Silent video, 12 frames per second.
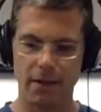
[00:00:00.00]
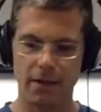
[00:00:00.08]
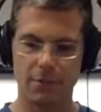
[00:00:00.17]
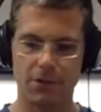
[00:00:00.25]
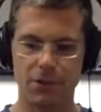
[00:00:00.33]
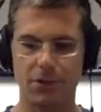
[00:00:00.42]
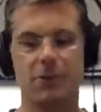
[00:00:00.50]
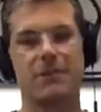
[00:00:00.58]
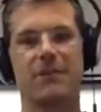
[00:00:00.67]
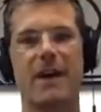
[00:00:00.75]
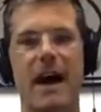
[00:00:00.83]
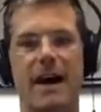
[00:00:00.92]
number 2 is
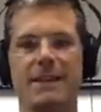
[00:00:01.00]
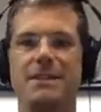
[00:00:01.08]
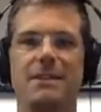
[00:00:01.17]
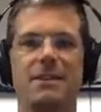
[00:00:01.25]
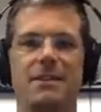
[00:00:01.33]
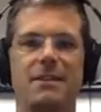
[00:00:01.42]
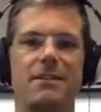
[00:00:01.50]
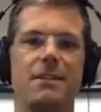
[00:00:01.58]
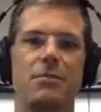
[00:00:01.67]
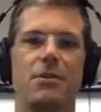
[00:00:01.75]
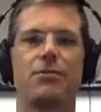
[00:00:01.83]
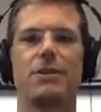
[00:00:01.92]
find,
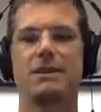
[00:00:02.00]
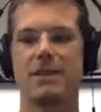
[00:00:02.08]
number 3